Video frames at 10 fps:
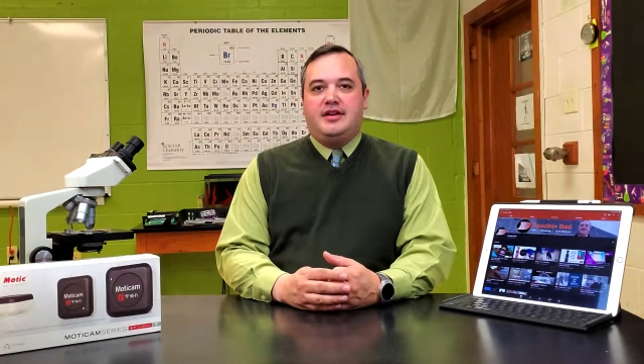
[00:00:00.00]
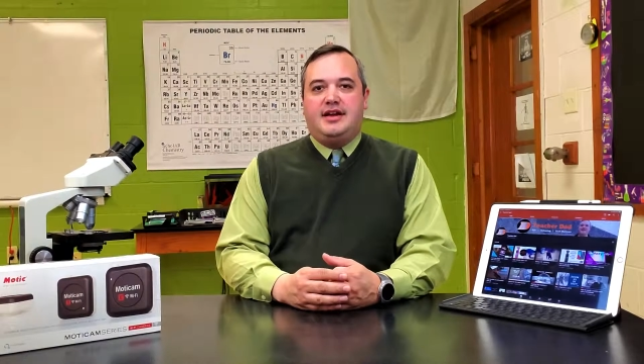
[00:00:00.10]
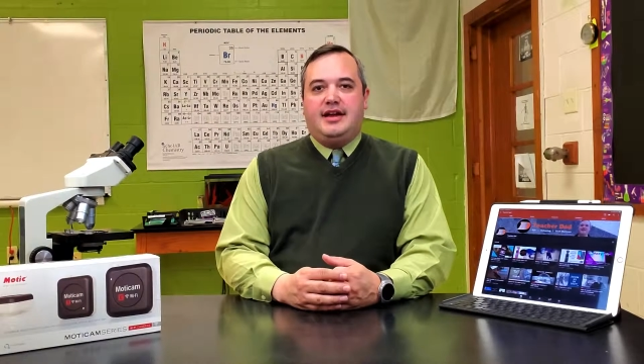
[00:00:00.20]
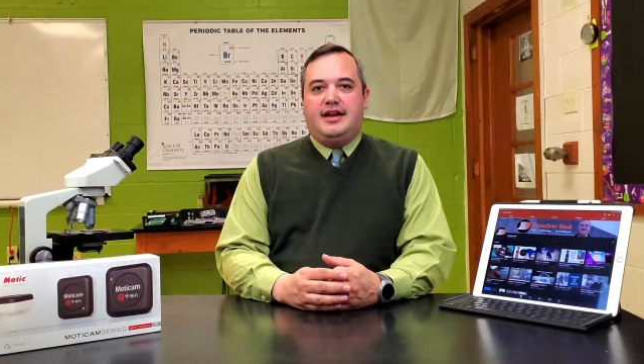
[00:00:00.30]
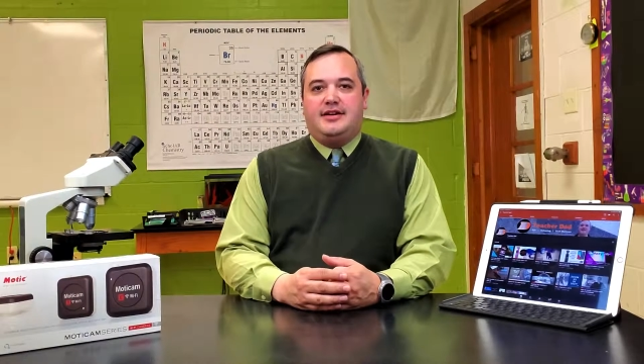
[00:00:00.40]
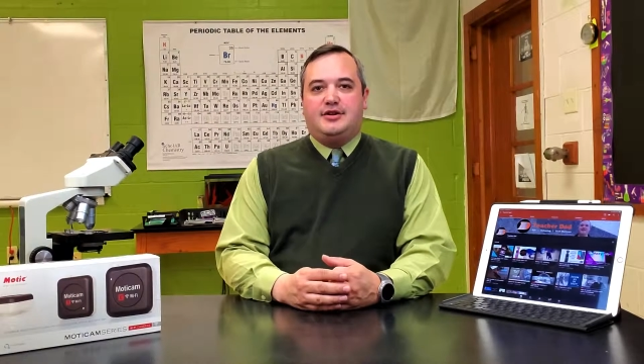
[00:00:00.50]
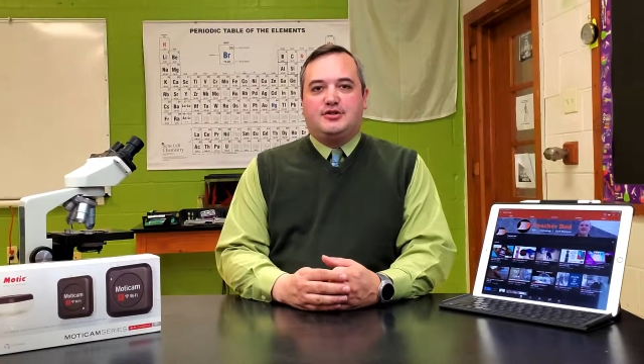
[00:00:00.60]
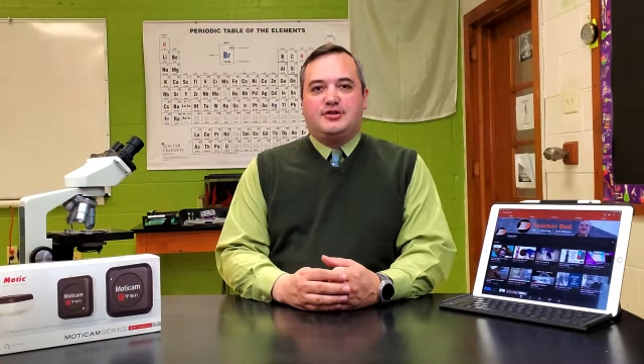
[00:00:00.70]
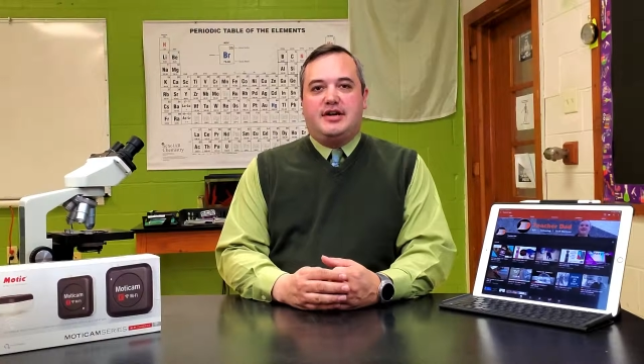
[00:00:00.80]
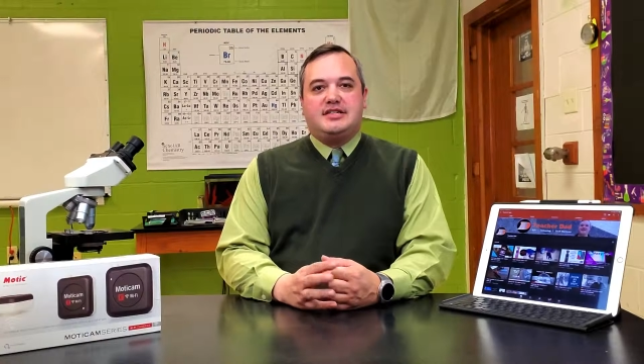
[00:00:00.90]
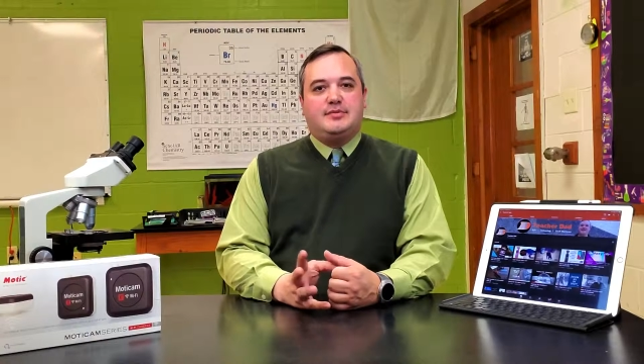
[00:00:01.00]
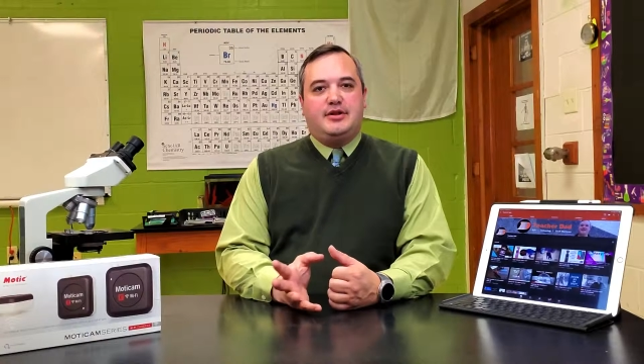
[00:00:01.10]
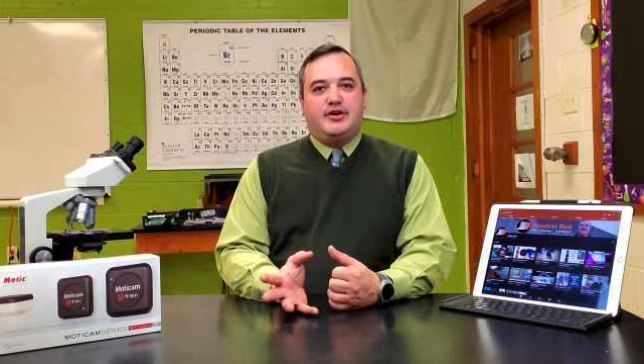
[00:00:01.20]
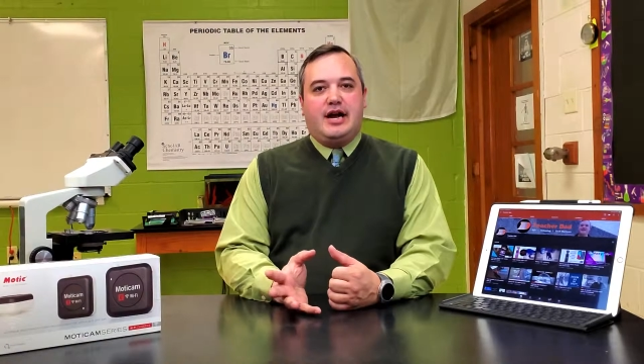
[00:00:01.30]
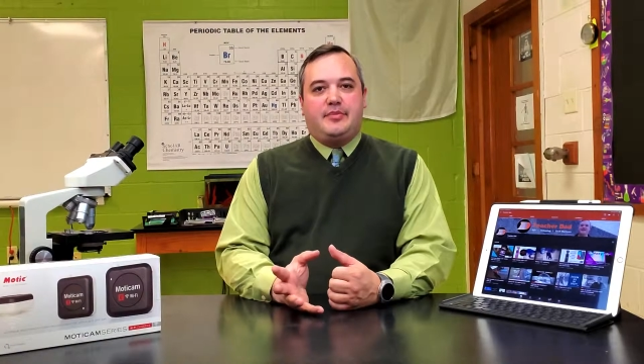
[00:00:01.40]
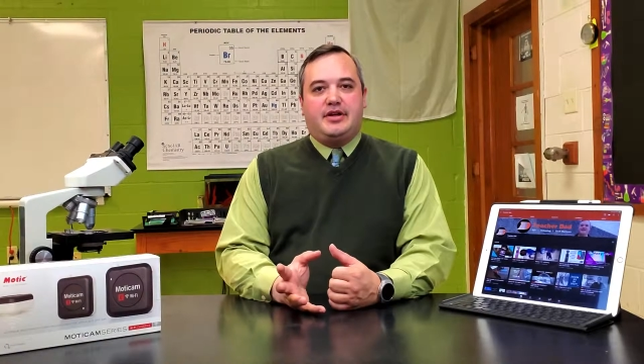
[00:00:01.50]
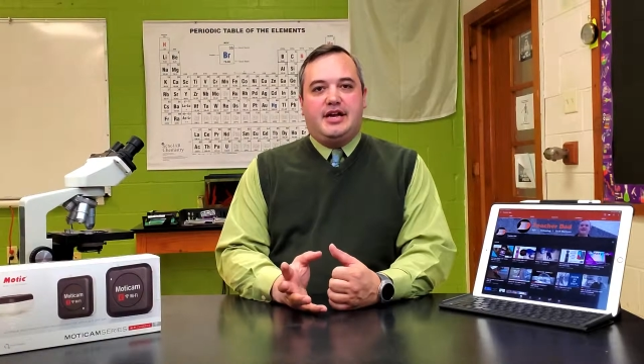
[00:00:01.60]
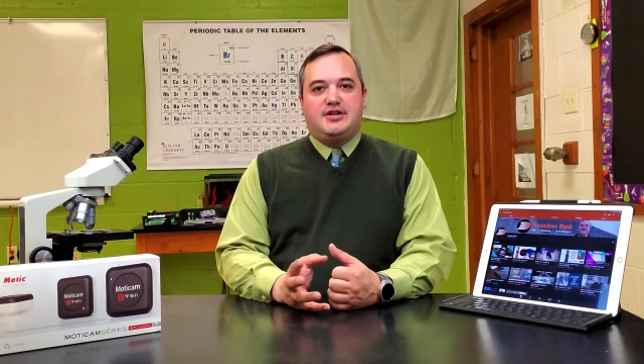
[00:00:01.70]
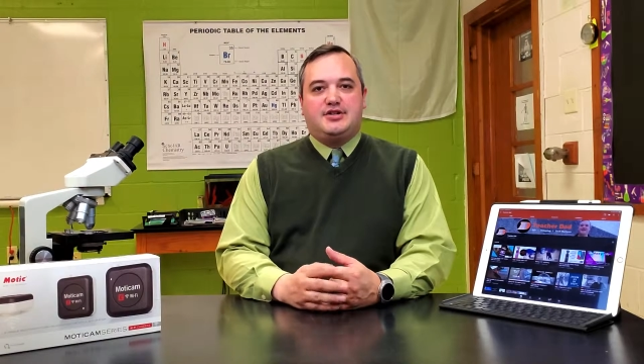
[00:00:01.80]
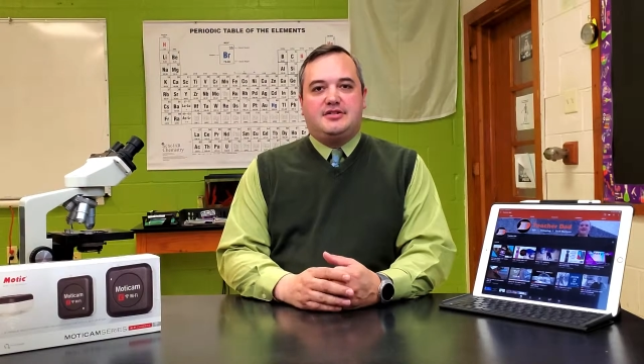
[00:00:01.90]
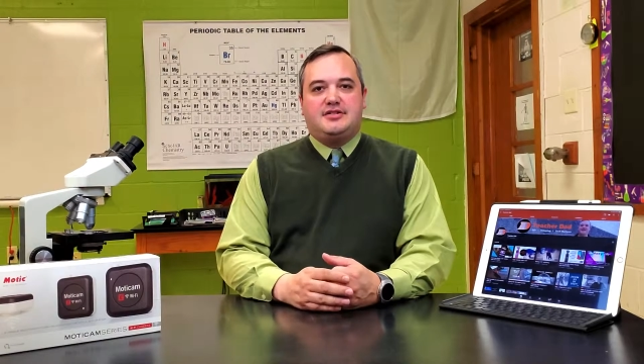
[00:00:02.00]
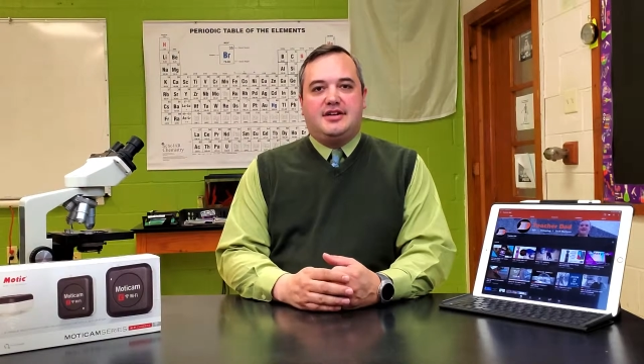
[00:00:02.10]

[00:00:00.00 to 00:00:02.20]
And it also has some other applications.